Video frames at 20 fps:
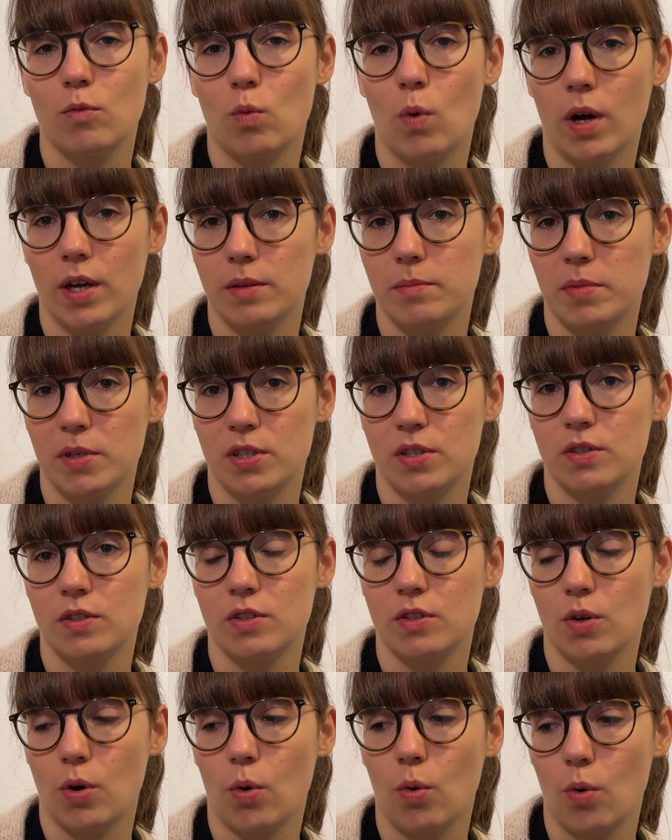white
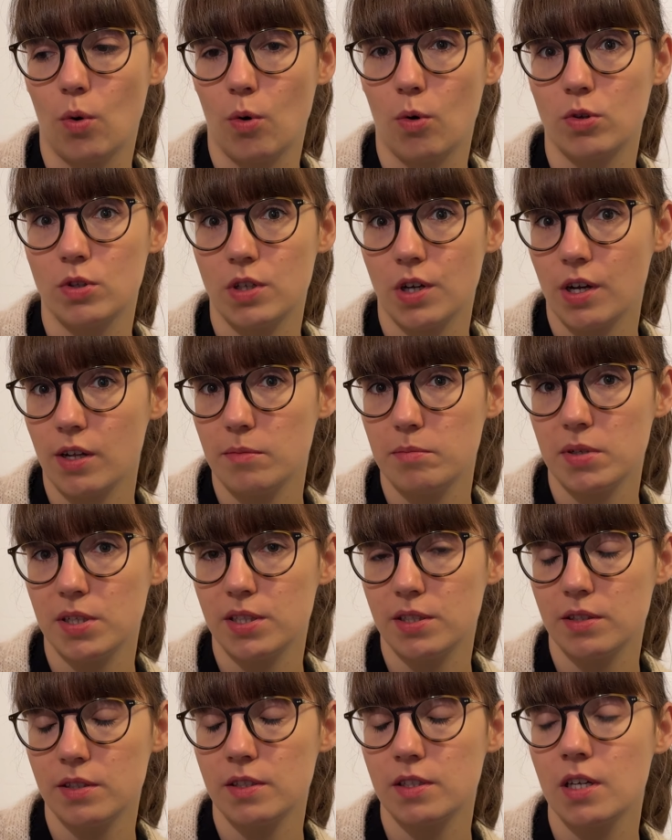buttons or toggle
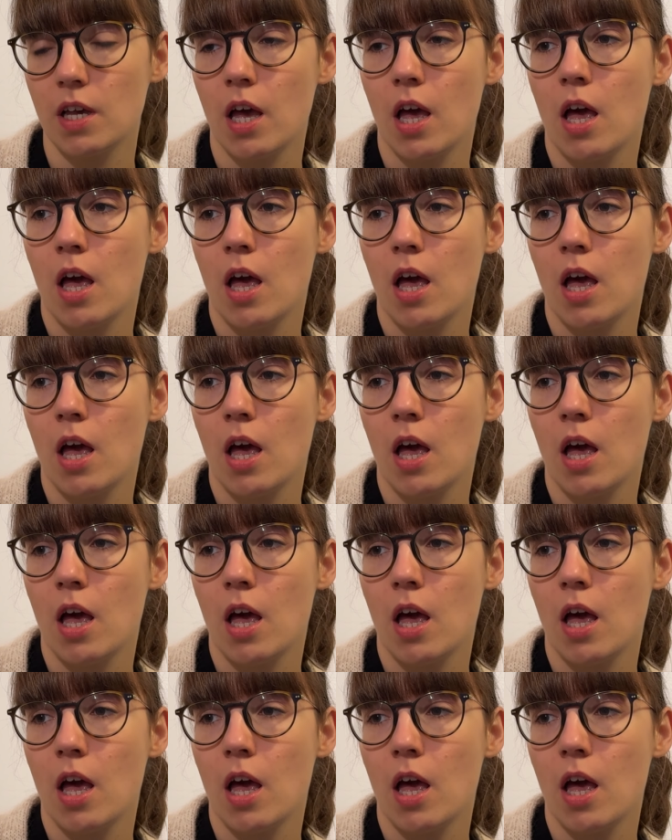buttons.